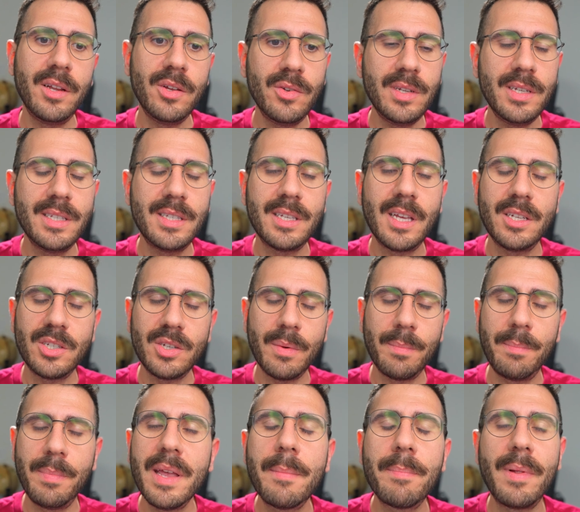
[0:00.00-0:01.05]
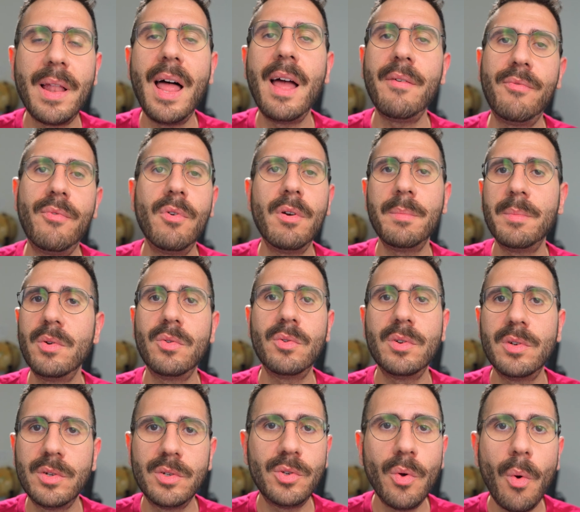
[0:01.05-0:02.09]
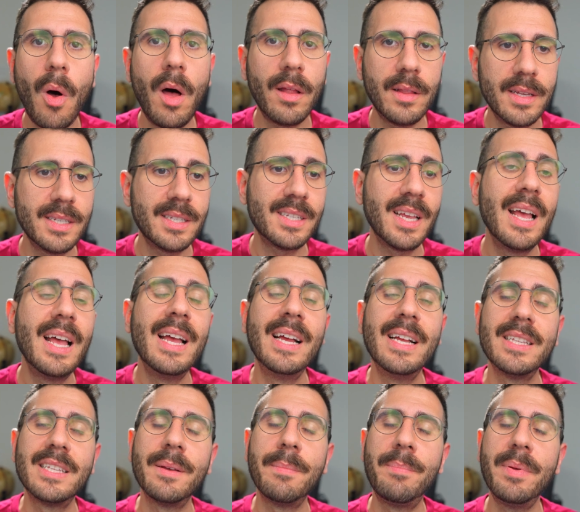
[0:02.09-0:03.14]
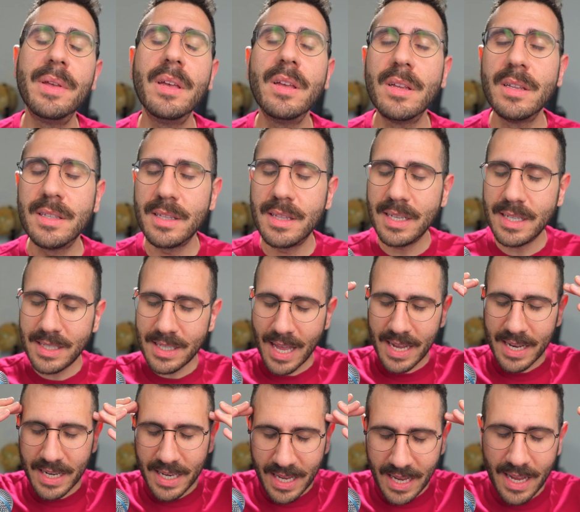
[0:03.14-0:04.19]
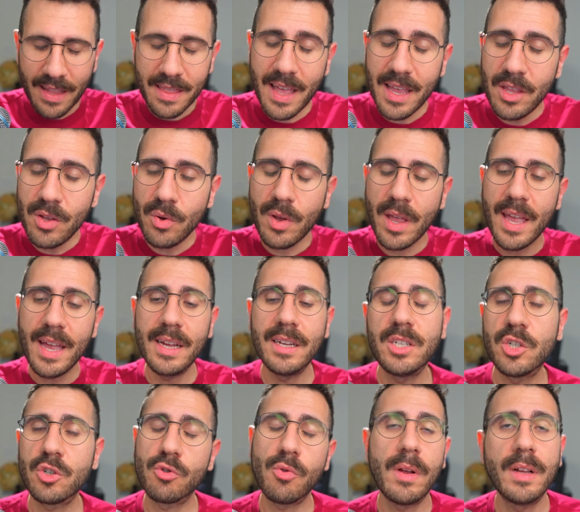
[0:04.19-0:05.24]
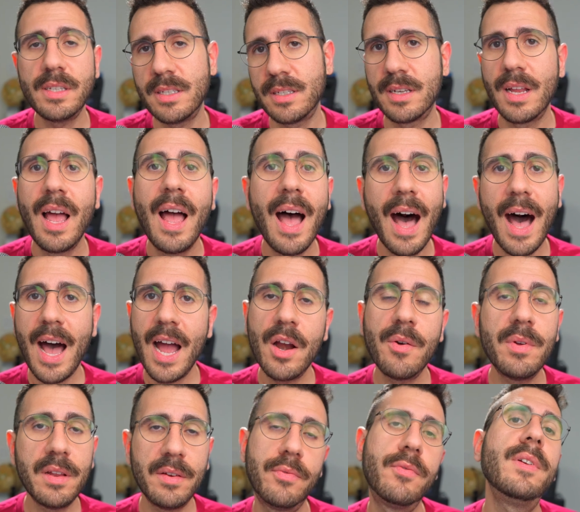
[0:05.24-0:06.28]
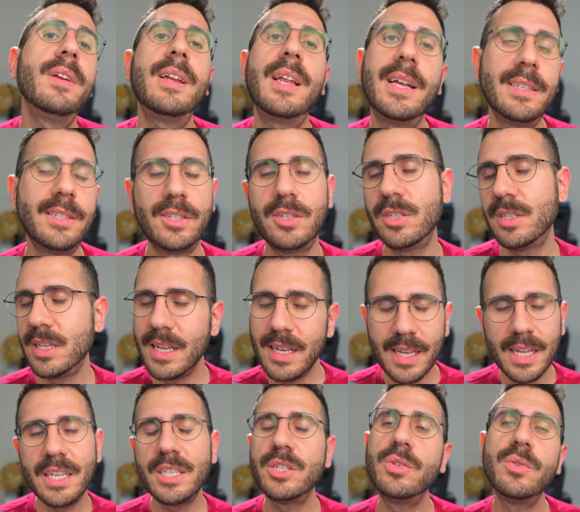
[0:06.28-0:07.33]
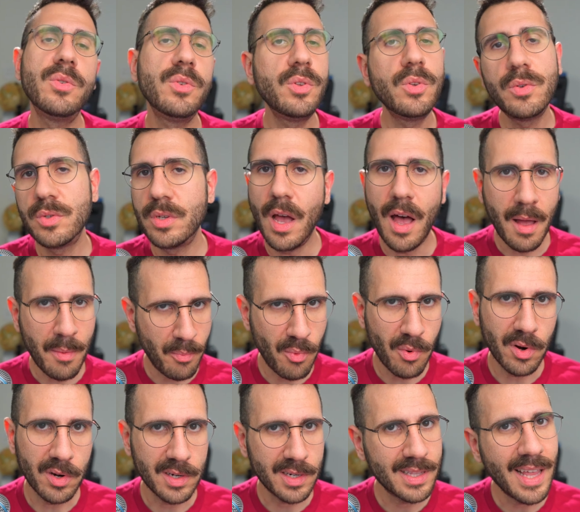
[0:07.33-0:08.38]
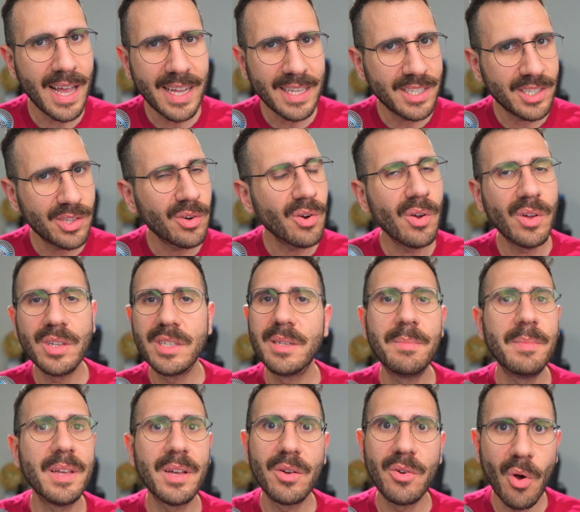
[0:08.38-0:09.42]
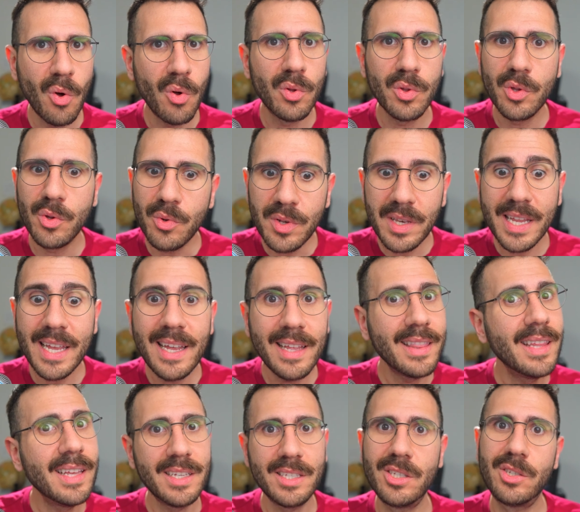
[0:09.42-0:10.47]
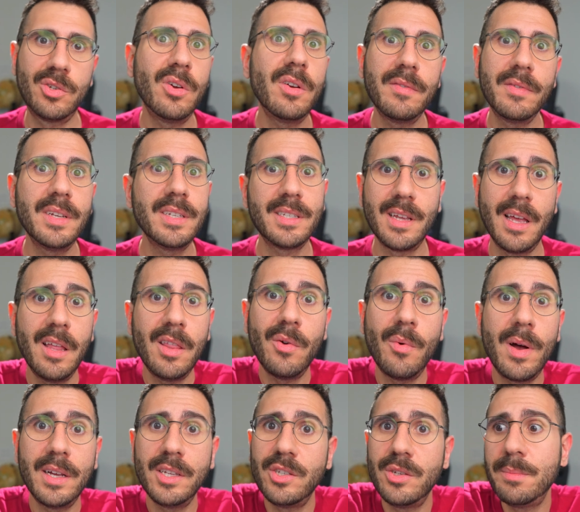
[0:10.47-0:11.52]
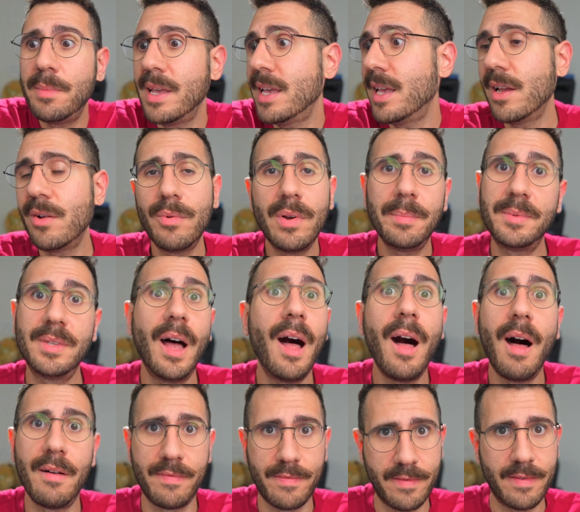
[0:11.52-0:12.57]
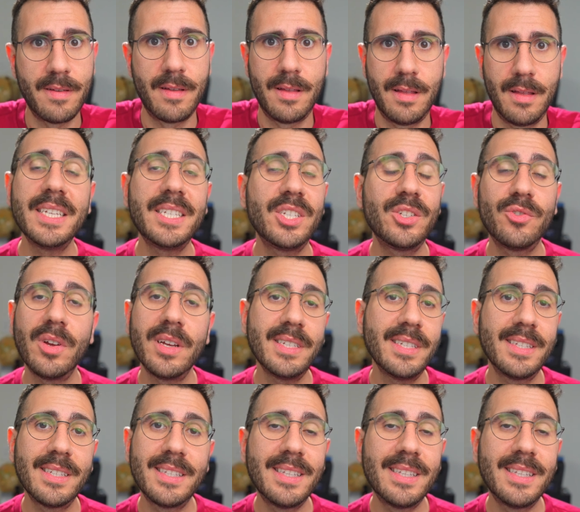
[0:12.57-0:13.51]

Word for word: do you need such a big platform in order to do all this, to build this idea that you can't trust hiring freelancers unless you use Upwork? That's their ultimate goal. You need this service, otherwise you may get ripped off. The distrust